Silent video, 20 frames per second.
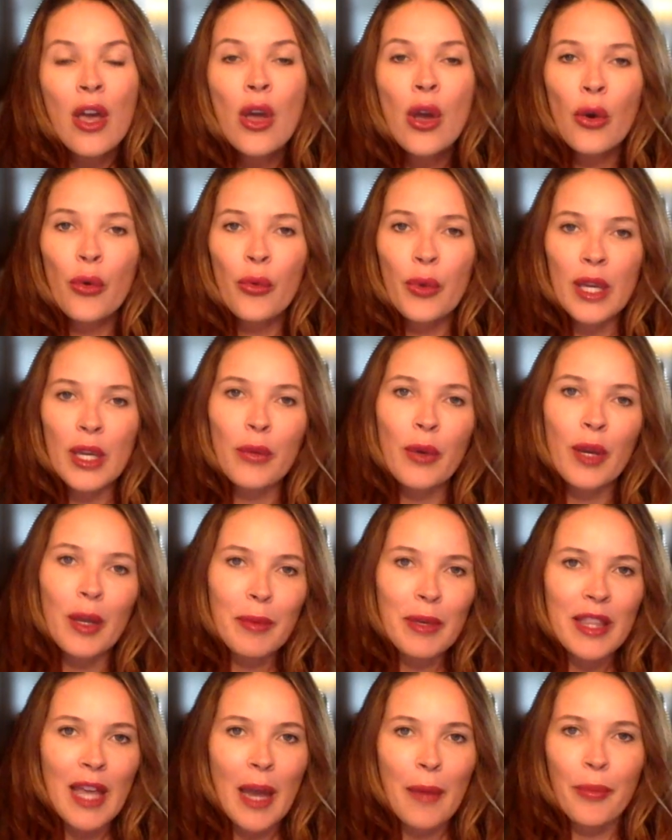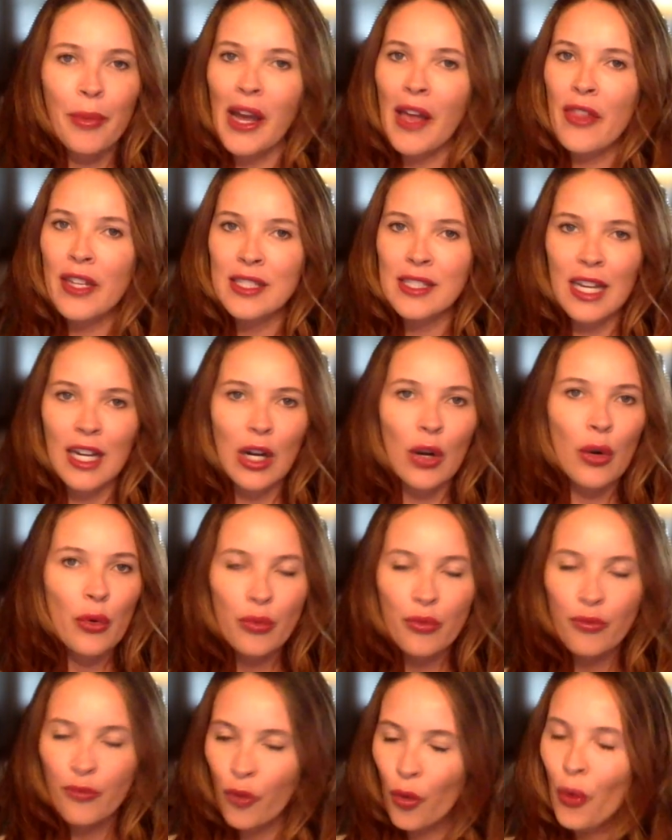we want to be that brand that is there
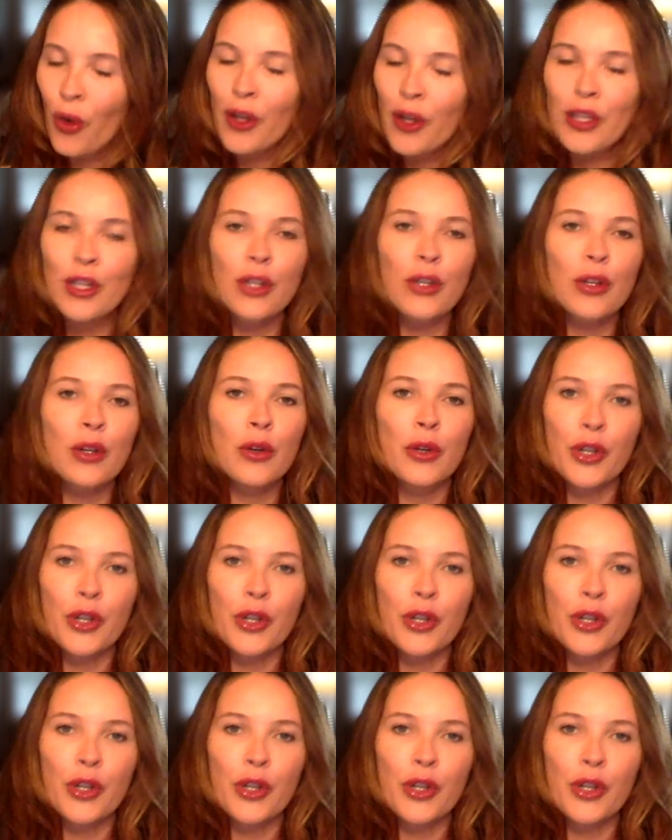for you,